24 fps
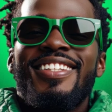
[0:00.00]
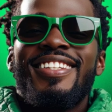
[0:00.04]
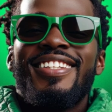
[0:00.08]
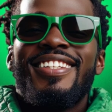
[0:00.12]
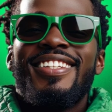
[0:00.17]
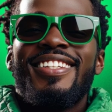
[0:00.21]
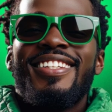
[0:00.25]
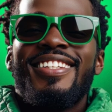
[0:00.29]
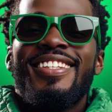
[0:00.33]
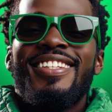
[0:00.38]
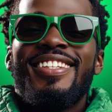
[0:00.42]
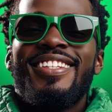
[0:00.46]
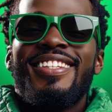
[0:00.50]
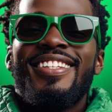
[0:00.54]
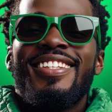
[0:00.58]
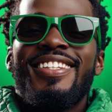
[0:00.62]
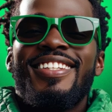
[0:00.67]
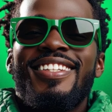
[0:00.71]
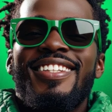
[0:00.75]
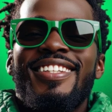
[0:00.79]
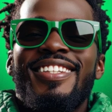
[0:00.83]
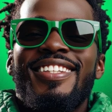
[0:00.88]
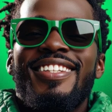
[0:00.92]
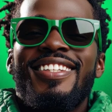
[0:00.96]
and
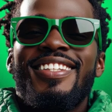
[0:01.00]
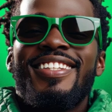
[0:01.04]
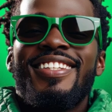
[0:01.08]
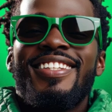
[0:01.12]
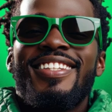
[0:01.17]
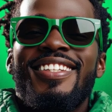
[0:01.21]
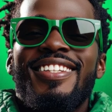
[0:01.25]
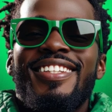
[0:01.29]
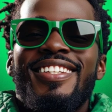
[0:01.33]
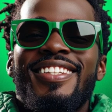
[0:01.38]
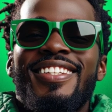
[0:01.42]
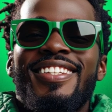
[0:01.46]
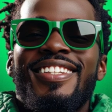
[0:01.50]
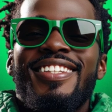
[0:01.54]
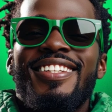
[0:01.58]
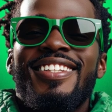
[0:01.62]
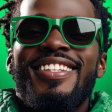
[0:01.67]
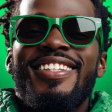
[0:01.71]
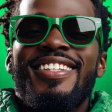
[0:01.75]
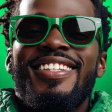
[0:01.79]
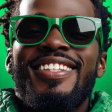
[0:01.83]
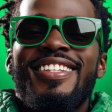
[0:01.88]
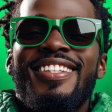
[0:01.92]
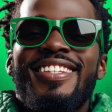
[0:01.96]
bring
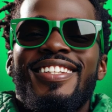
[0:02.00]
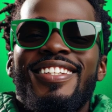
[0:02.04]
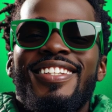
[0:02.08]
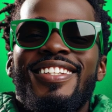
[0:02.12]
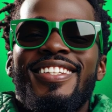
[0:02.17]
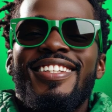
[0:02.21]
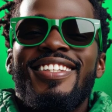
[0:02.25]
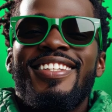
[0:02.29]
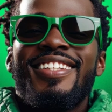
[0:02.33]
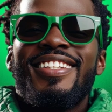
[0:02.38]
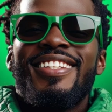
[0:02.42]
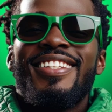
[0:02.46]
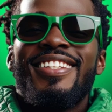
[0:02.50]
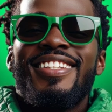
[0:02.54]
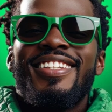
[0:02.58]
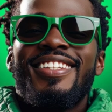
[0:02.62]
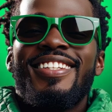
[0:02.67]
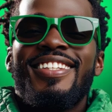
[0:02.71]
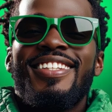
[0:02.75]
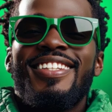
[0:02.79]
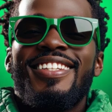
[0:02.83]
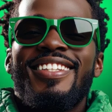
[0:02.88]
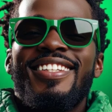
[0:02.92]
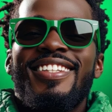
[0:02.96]
this here, click
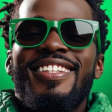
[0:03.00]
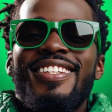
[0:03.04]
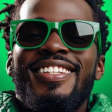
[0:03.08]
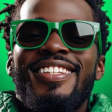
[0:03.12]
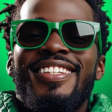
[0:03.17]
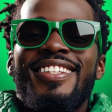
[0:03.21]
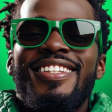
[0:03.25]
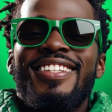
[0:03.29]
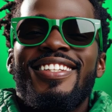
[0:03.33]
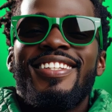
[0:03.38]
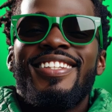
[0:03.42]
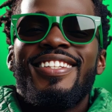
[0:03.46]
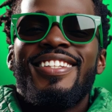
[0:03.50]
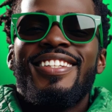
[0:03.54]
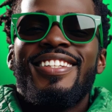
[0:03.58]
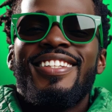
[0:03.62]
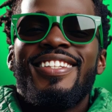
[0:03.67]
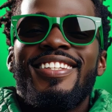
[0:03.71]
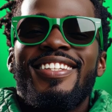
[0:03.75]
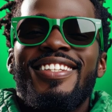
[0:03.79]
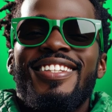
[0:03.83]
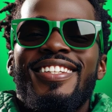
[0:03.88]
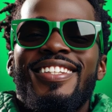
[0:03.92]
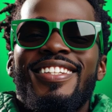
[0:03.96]
OK,
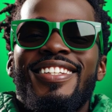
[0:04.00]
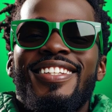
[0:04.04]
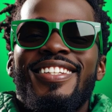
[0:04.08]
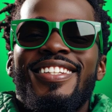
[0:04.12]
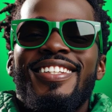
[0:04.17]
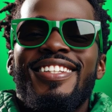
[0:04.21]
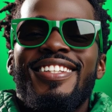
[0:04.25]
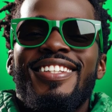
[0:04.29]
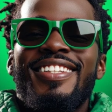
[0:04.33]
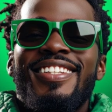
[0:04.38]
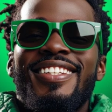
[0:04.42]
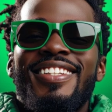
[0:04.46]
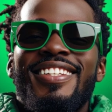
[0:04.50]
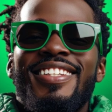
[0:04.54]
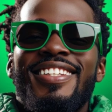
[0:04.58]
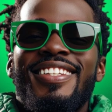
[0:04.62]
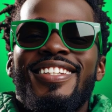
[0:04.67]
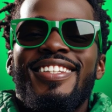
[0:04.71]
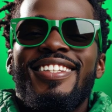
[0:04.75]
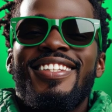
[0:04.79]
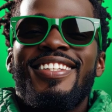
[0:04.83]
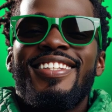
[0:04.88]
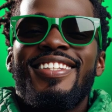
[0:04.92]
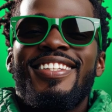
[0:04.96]

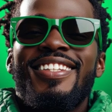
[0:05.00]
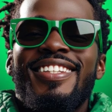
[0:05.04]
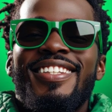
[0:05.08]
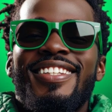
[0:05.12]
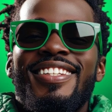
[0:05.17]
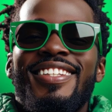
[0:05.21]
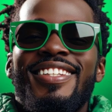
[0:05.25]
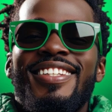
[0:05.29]
right?